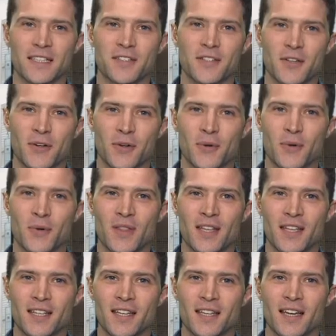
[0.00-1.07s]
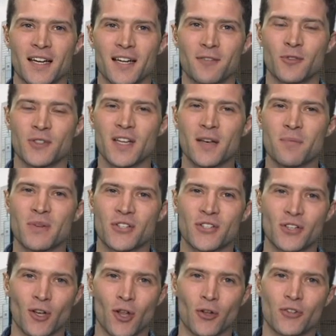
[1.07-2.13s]
So the Rosetta
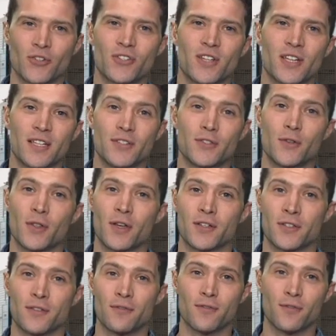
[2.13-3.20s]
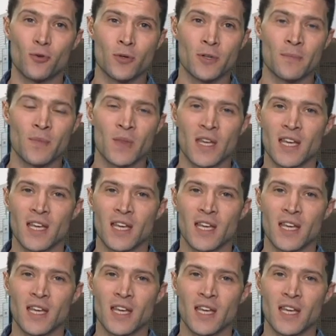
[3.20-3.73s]
mission launched in 2004.